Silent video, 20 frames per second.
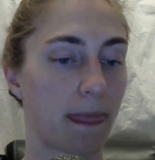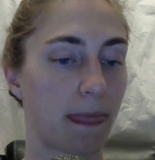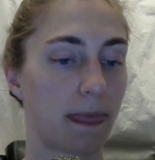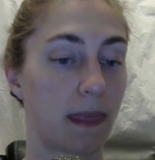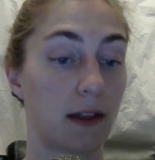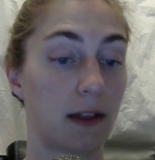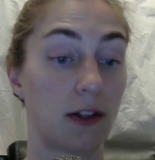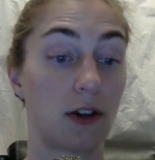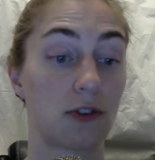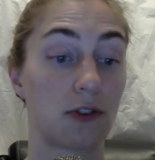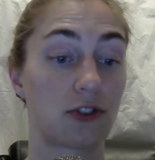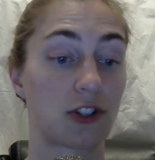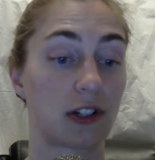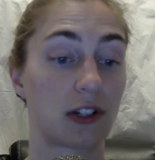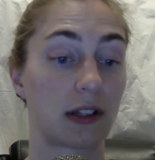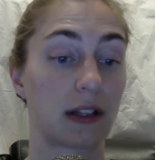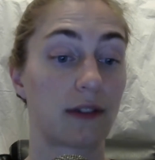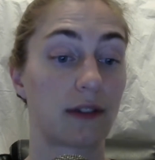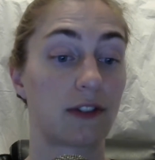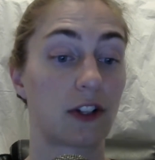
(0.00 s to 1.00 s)
The notion
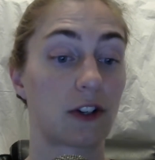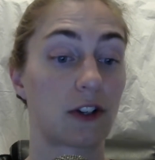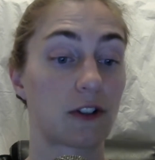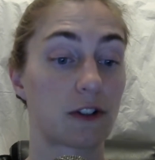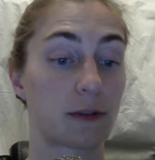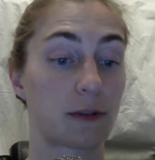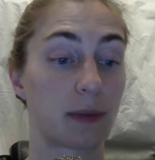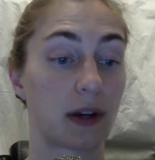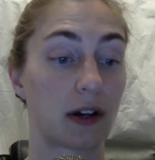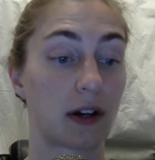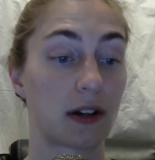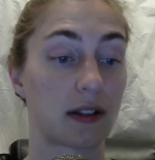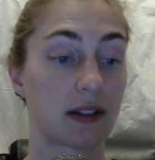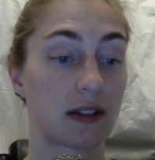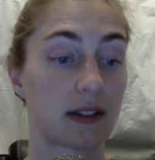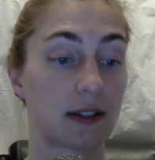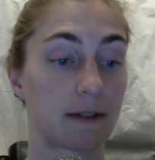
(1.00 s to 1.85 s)
lifted her spirits.